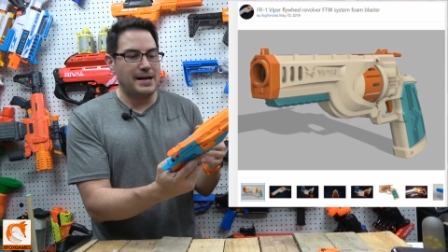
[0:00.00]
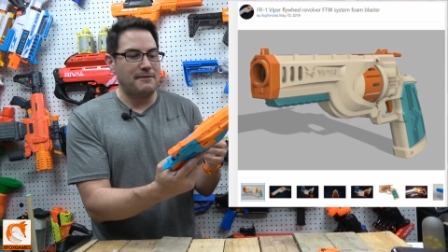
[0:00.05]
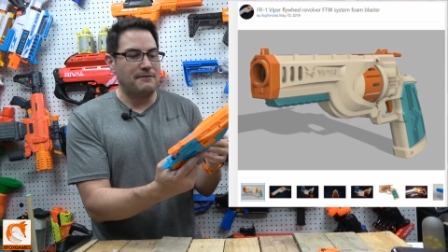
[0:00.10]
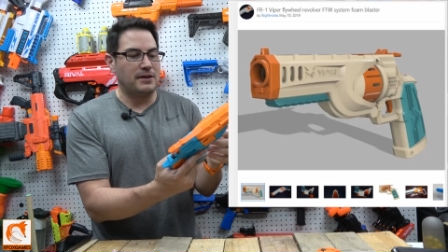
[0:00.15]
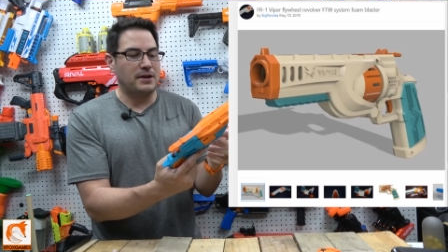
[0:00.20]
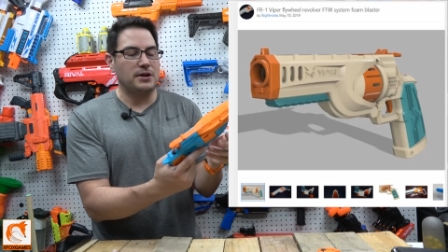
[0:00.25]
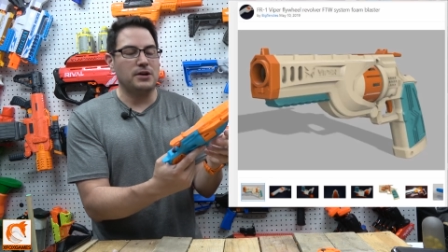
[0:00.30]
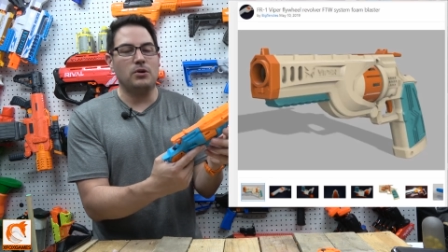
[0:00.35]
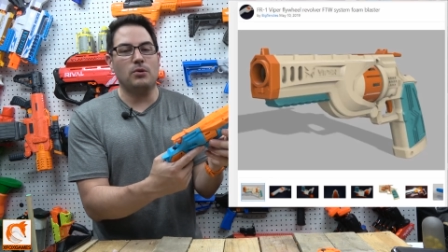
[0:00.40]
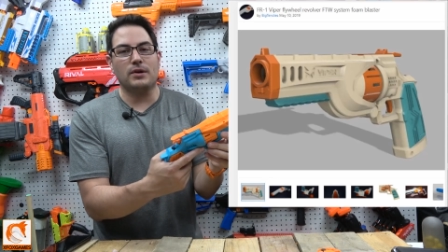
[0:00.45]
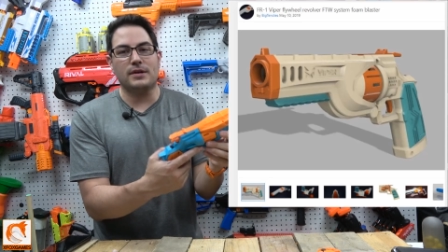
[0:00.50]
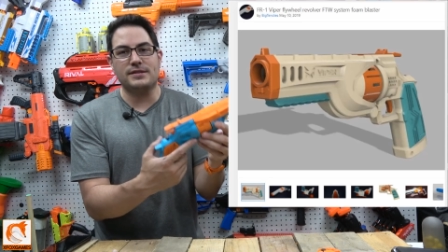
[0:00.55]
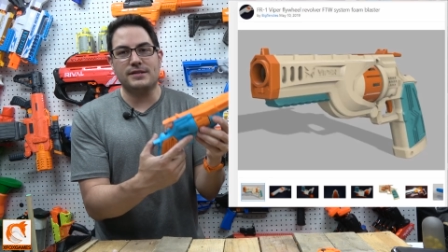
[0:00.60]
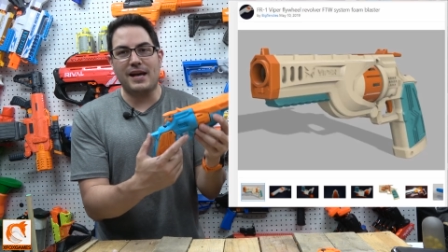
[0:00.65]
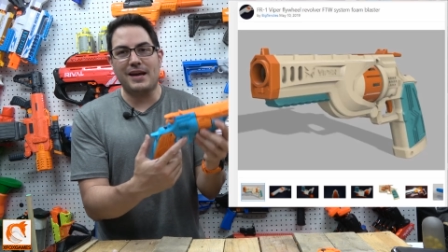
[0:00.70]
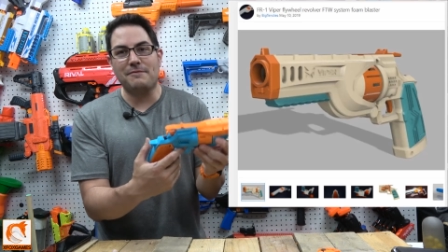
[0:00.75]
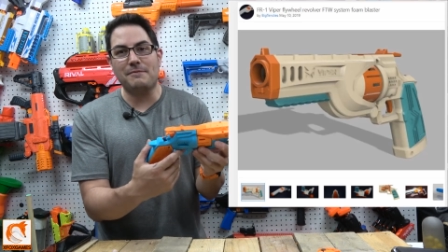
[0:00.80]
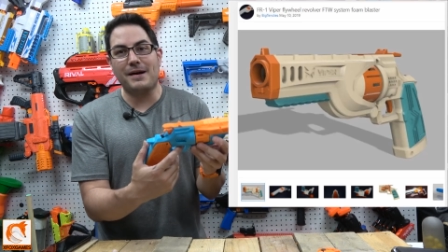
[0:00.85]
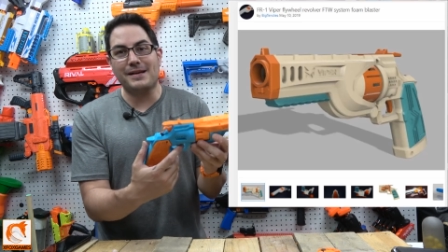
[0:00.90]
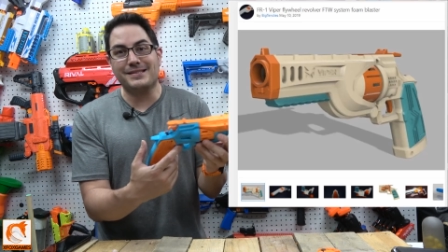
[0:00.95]
And I figured, you know what, to
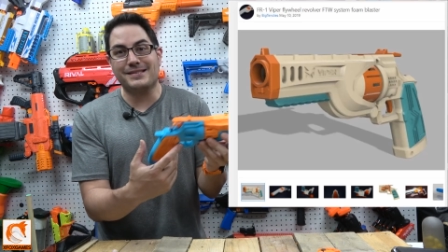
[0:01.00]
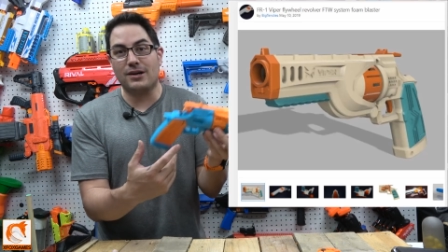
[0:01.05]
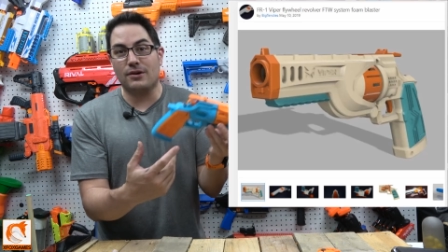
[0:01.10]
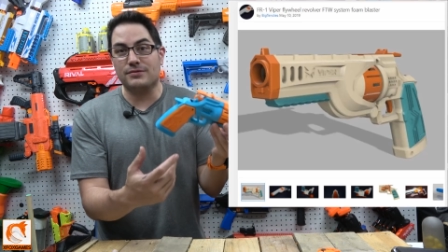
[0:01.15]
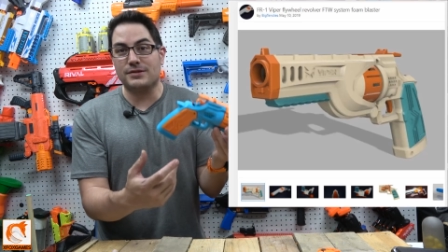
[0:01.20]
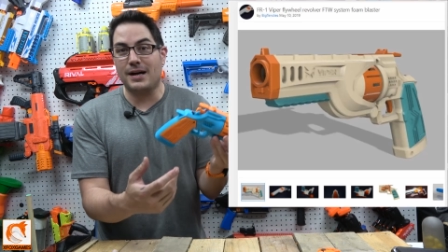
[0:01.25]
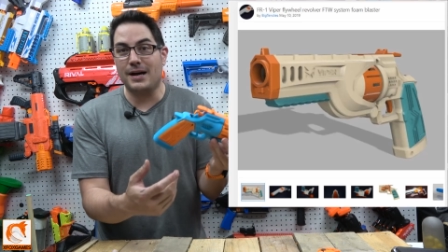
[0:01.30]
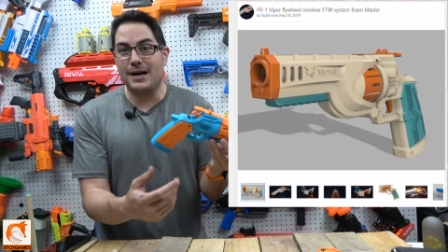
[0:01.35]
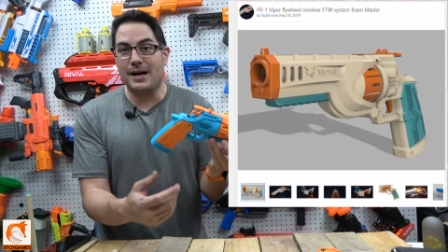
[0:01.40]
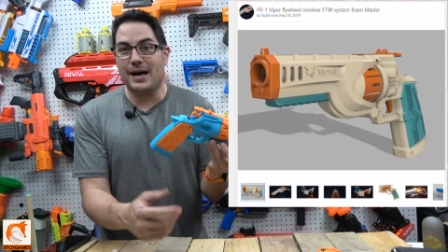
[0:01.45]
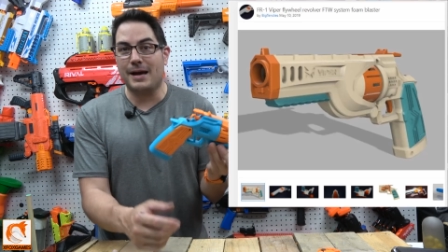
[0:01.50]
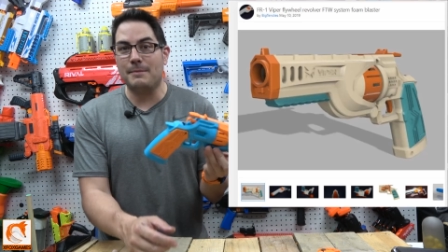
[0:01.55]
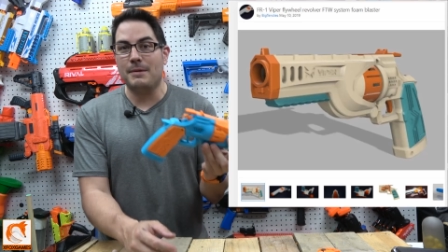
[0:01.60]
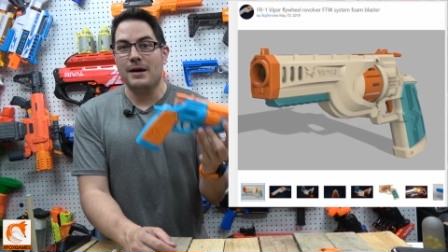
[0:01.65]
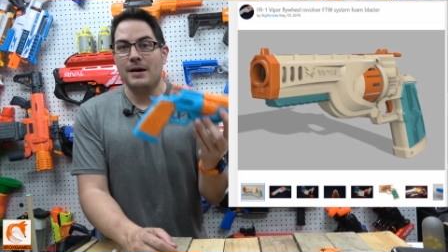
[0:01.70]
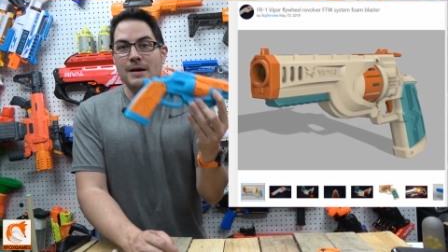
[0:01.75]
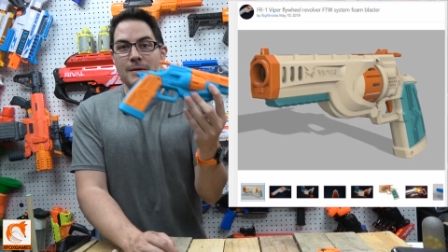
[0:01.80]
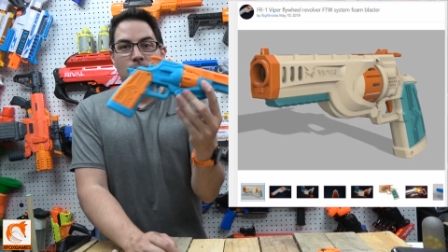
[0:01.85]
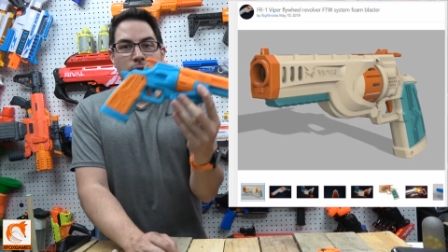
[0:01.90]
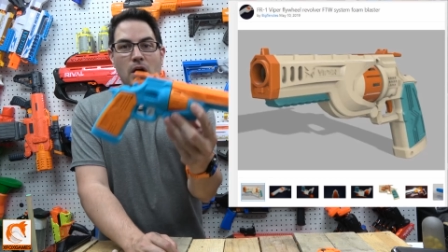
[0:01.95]
save myself time,